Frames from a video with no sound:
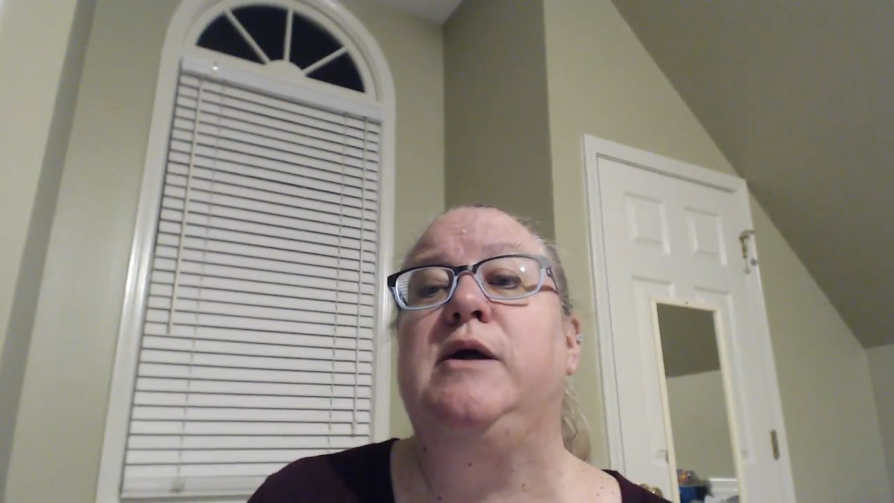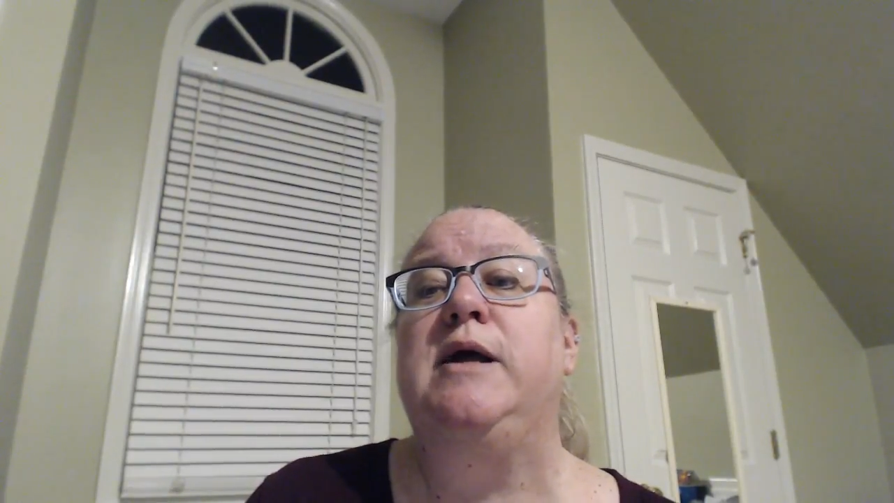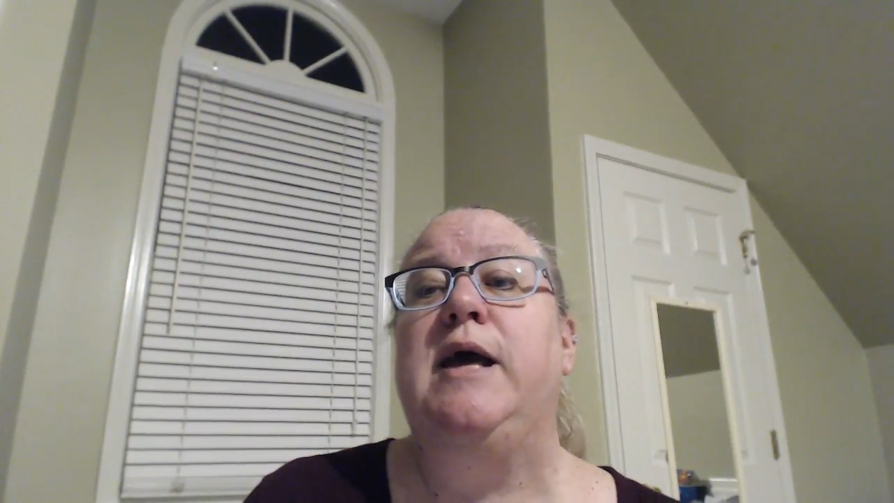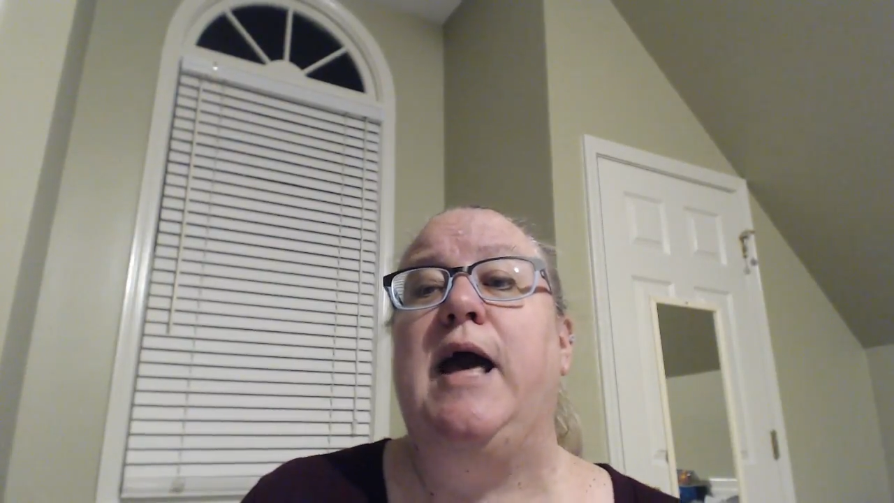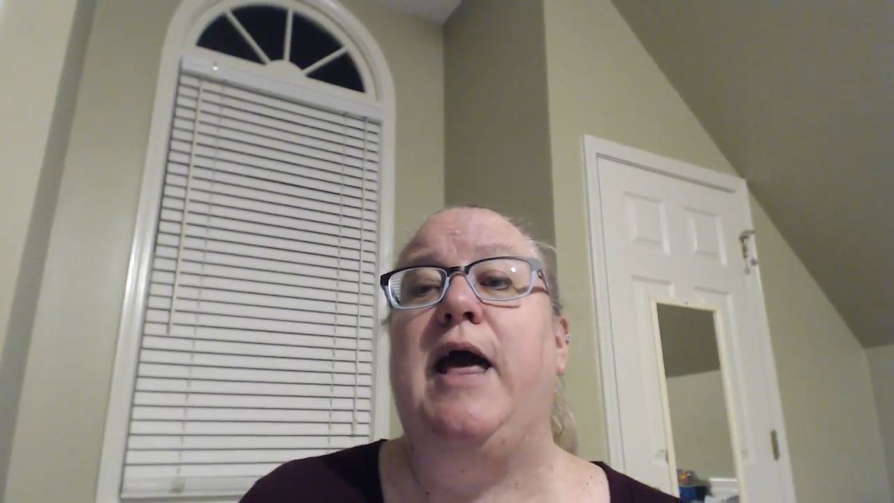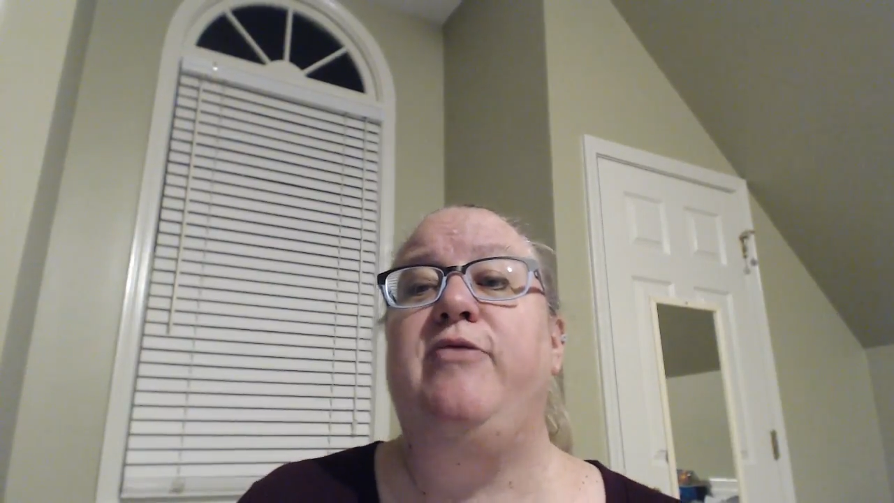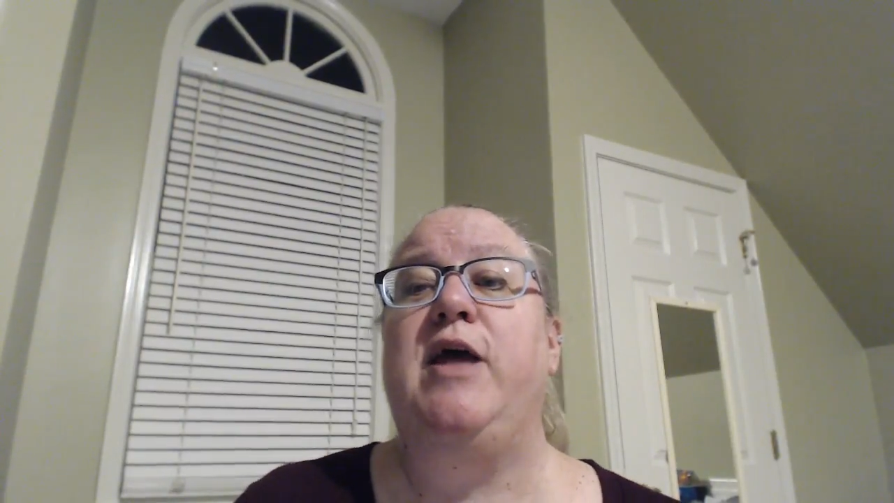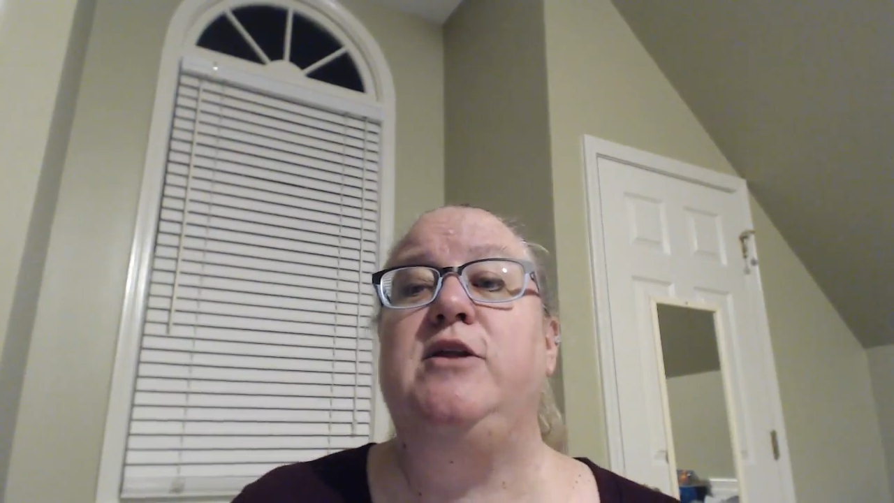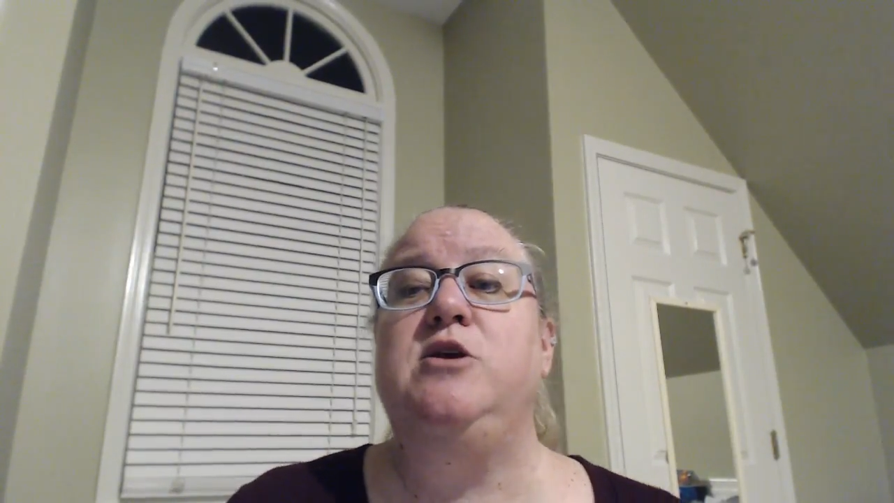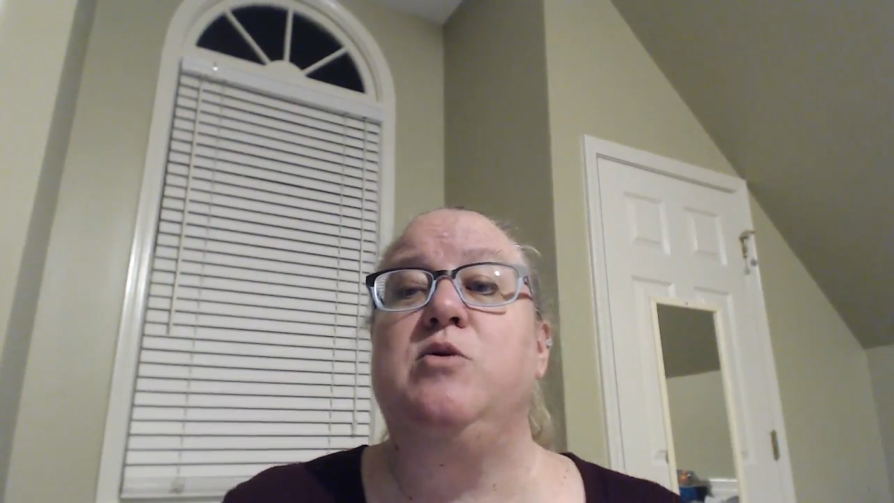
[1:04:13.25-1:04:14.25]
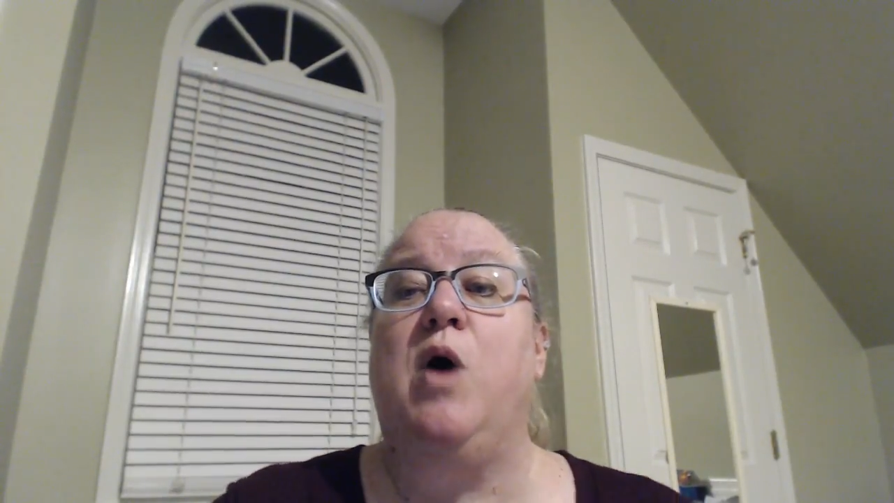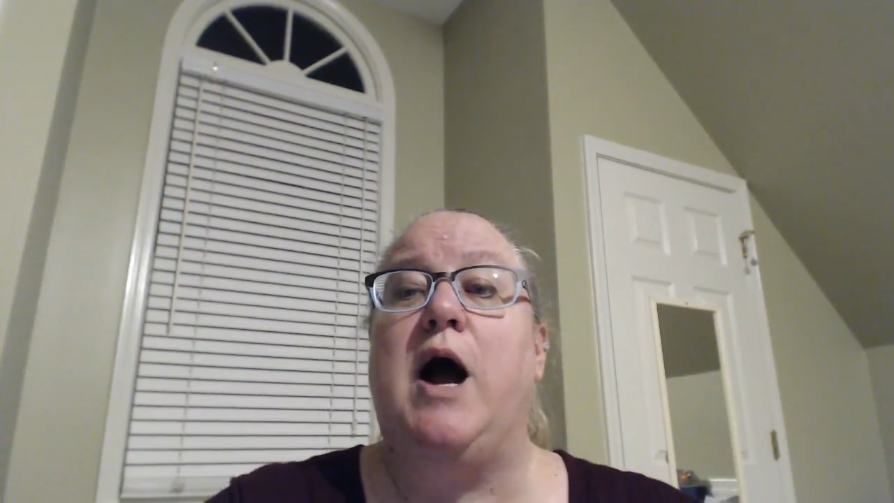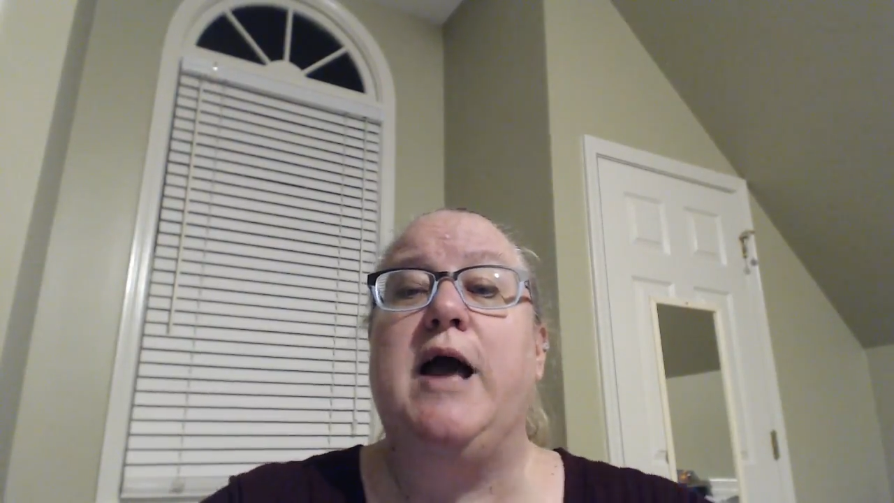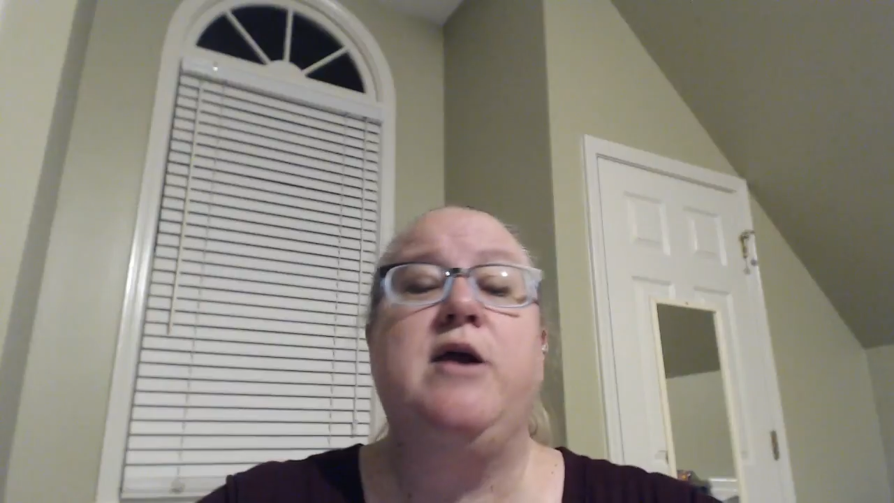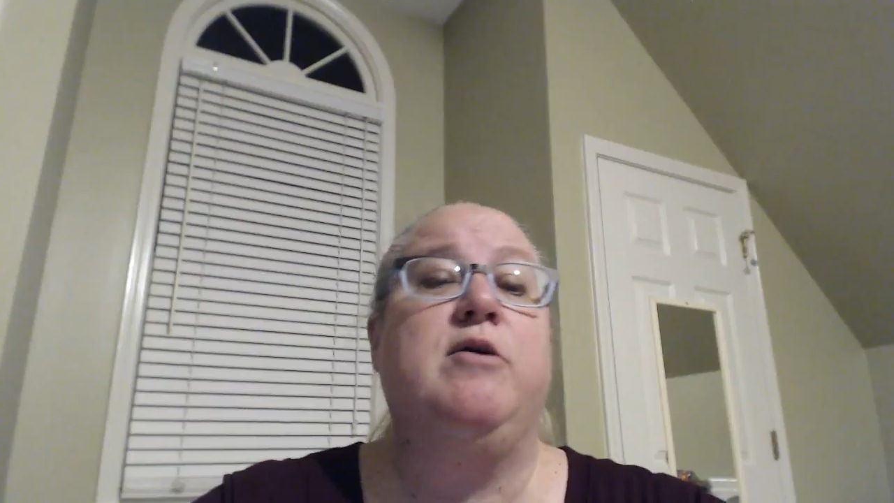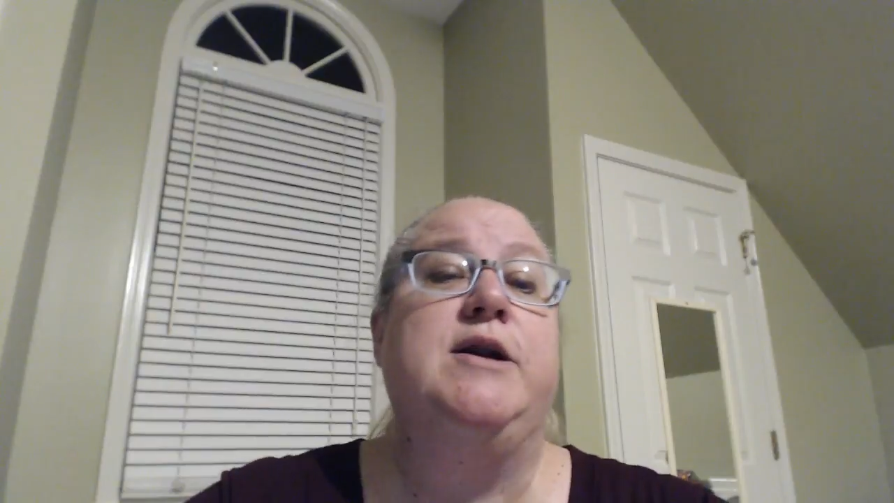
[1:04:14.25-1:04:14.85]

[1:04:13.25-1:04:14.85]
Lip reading: And then you hire an